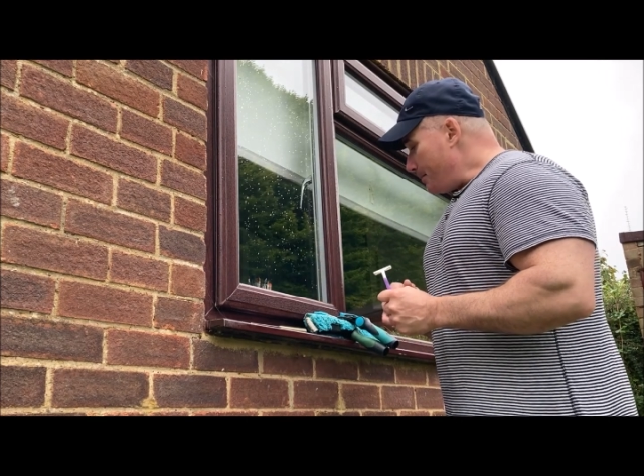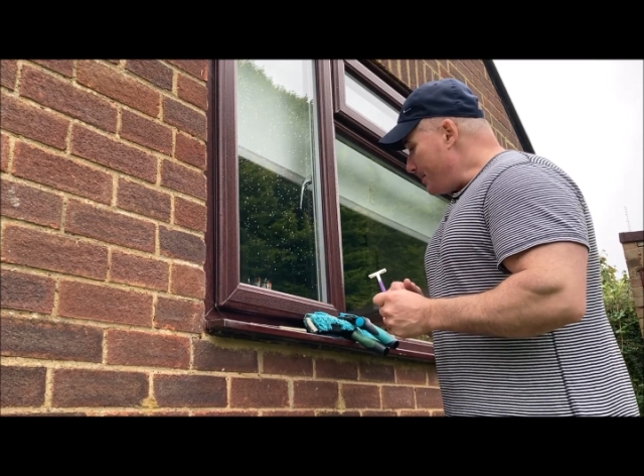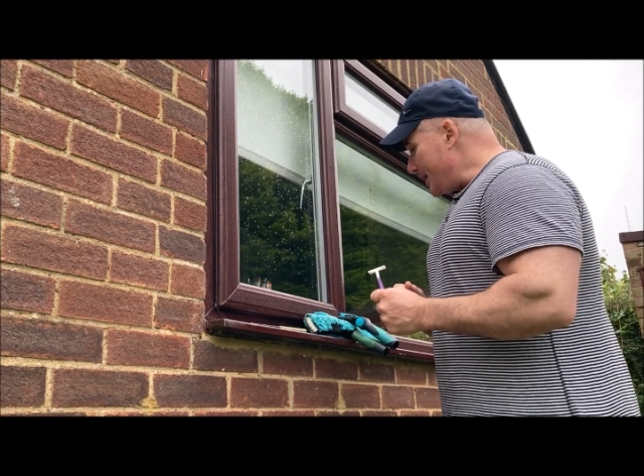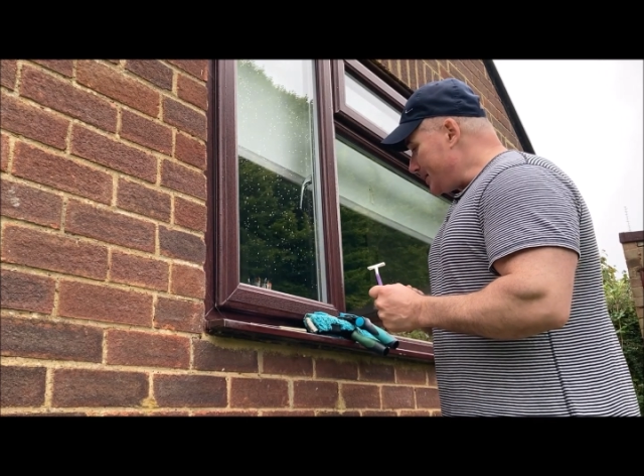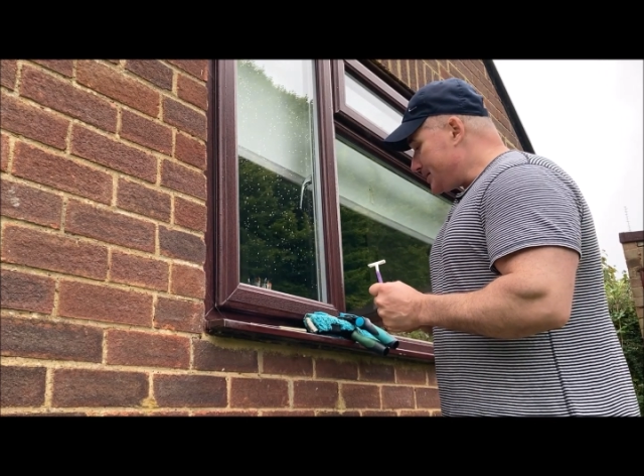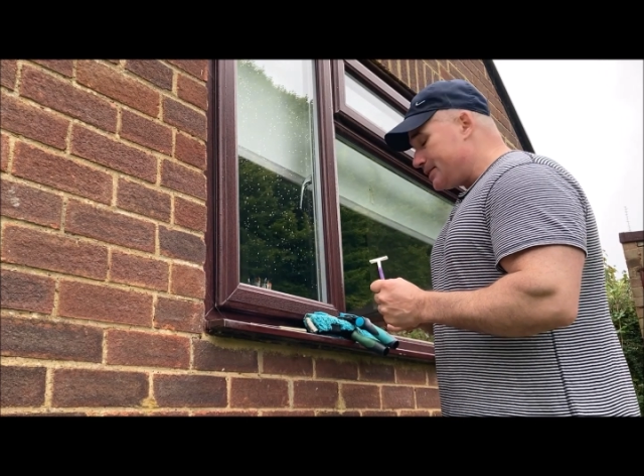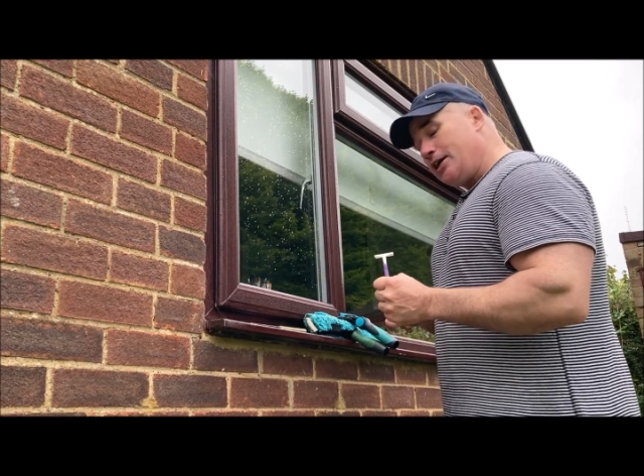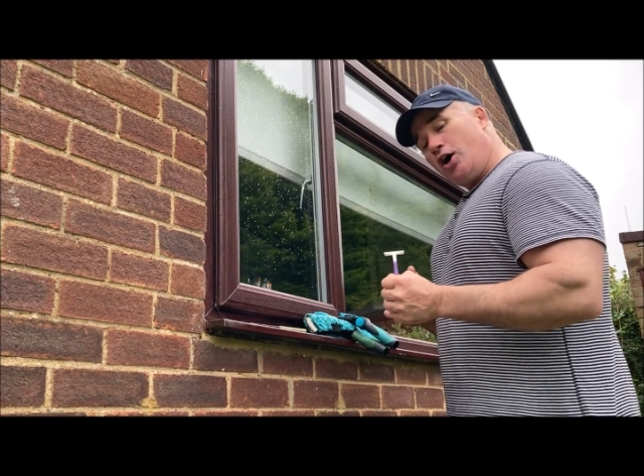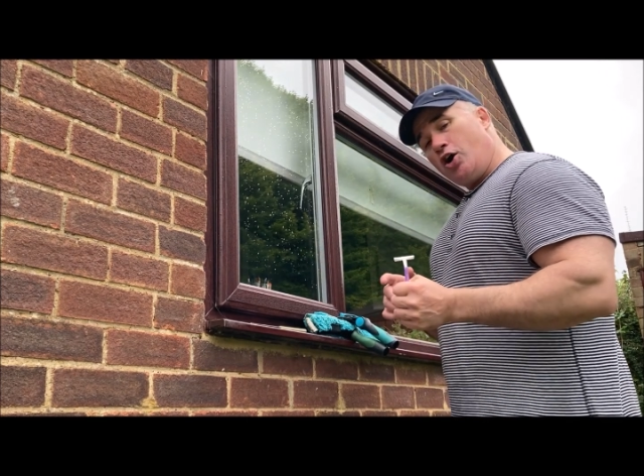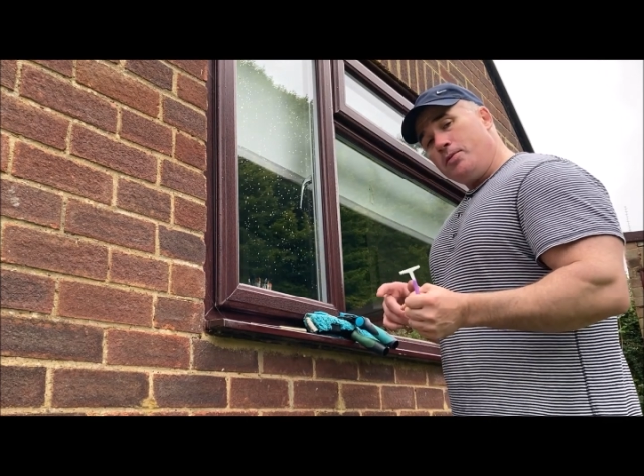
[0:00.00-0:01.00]
mix,
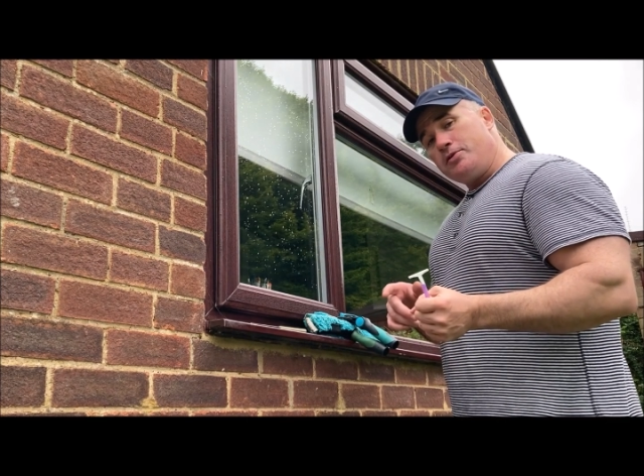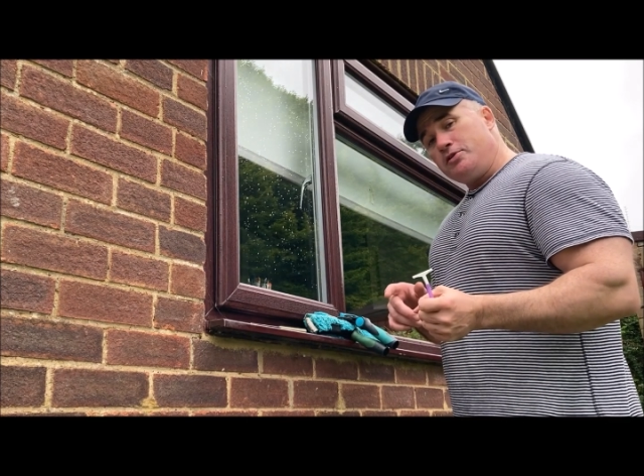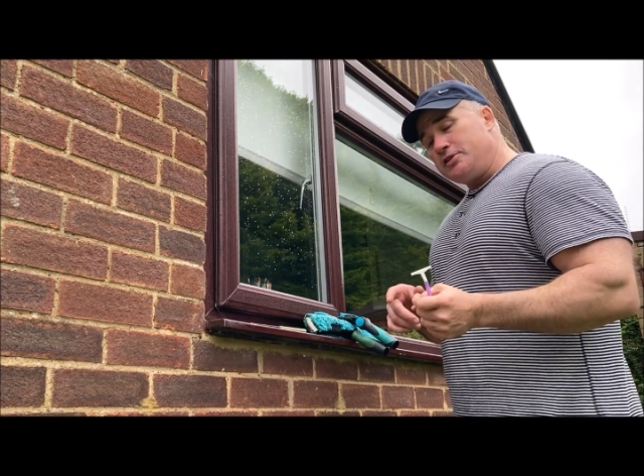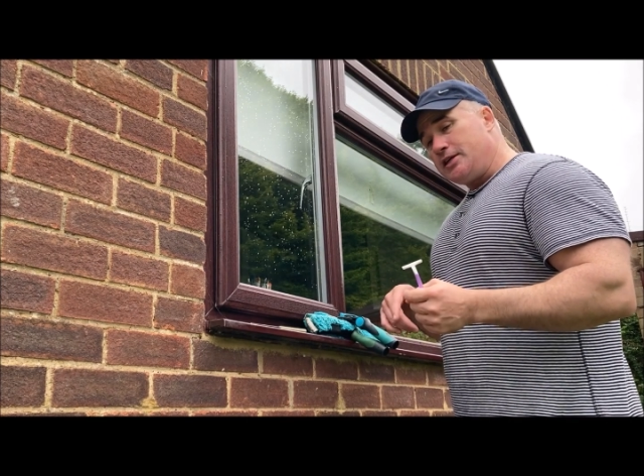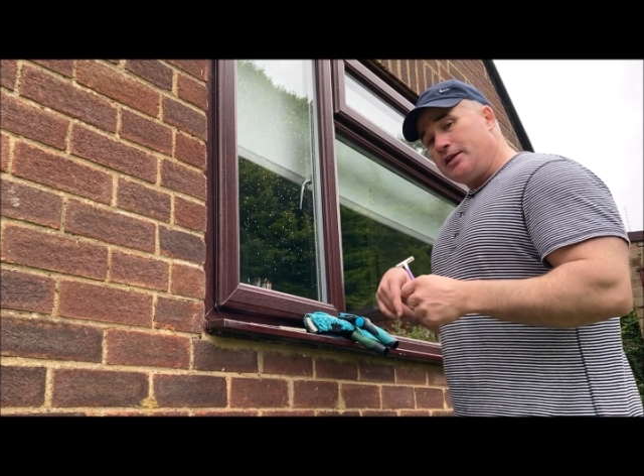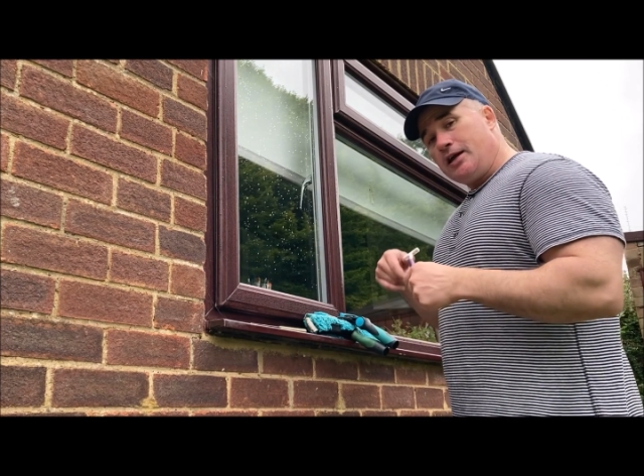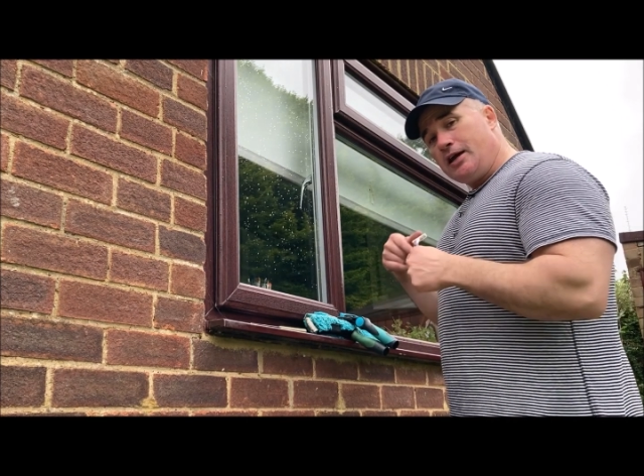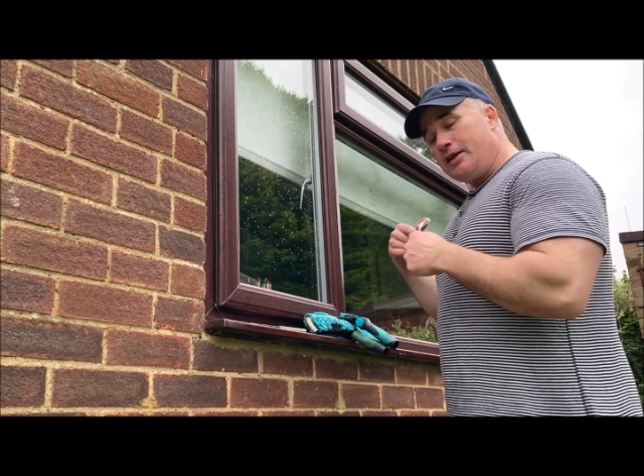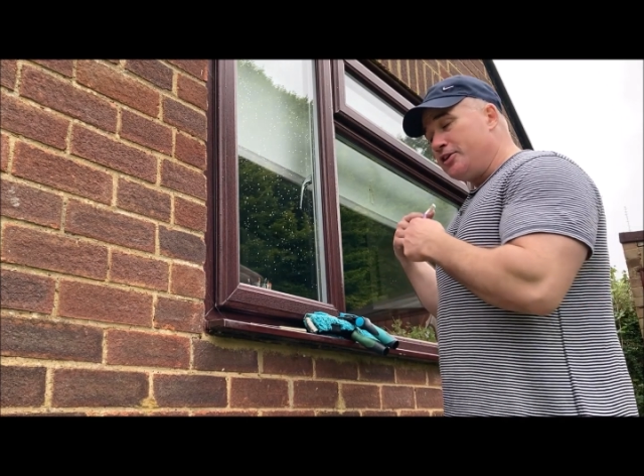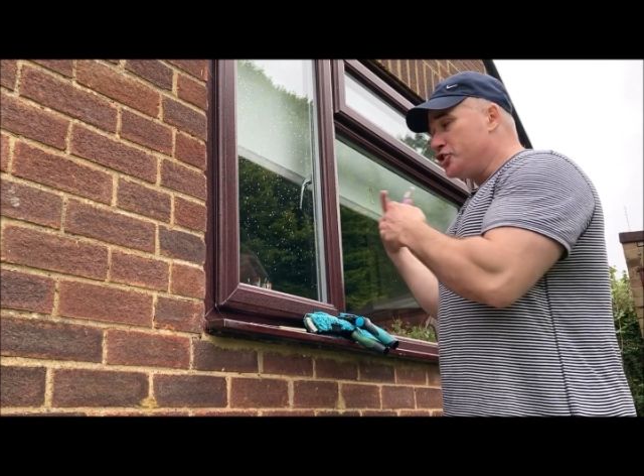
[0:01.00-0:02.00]
I'm using
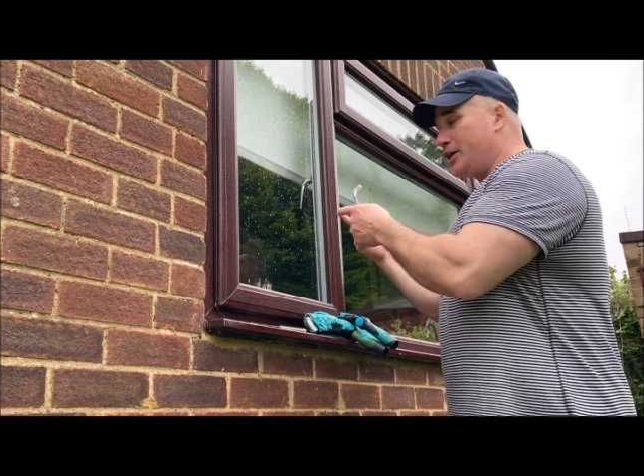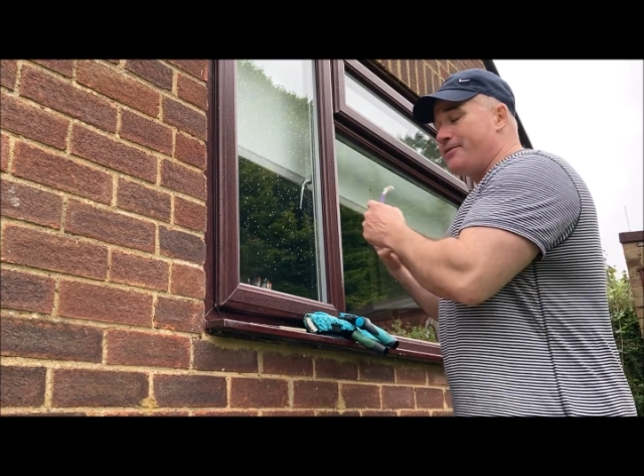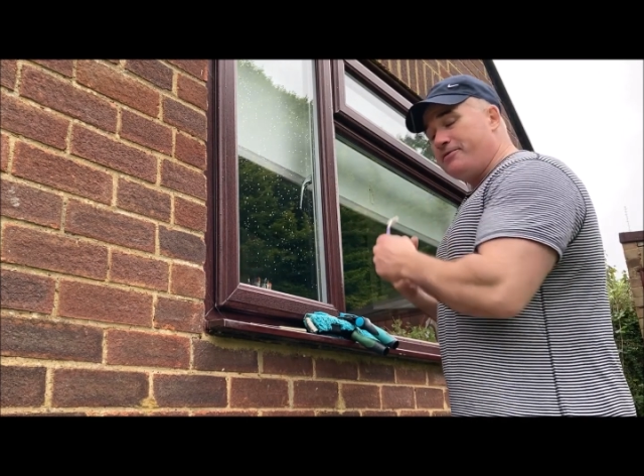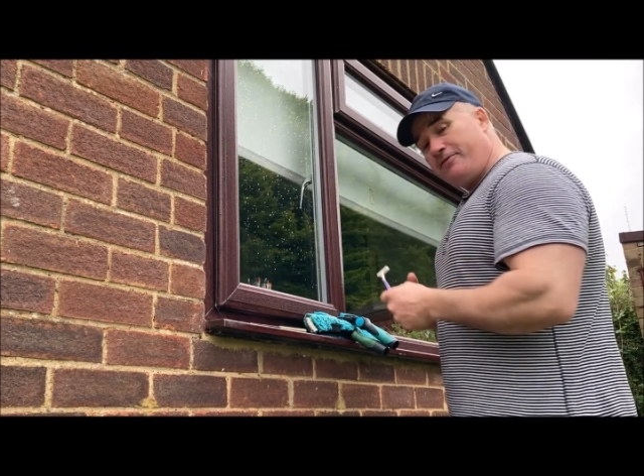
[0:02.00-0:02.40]
the shaving